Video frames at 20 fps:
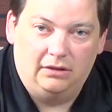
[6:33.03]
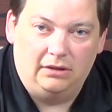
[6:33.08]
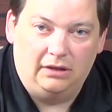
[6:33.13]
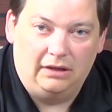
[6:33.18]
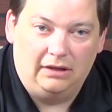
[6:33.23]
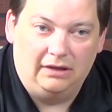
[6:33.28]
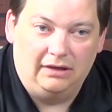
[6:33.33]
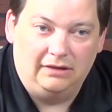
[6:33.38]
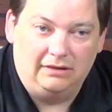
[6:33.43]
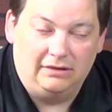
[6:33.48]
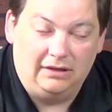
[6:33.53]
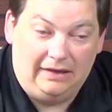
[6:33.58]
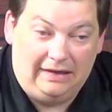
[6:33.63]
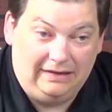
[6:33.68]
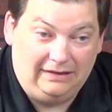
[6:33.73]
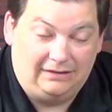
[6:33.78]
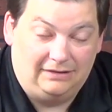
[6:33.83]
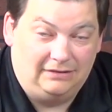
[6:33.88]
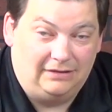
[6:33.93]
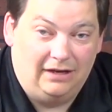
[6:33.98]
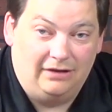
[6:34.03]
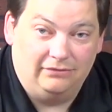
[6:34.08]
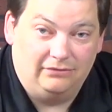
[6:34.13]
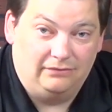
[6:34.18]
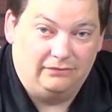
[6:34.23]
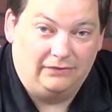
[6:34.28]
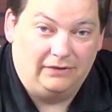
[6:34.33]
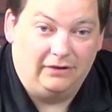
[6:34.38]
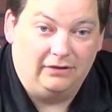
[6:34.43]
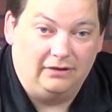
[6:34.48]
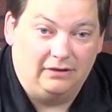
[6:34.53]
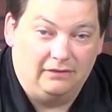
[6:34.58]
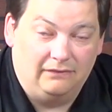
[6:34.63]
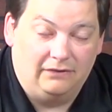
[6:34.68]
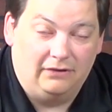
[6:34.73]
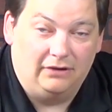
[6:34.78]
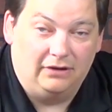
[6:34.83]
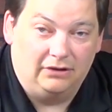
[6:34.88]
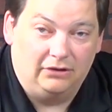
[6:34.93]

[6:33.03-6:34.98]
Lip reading: and it actually sounds very, very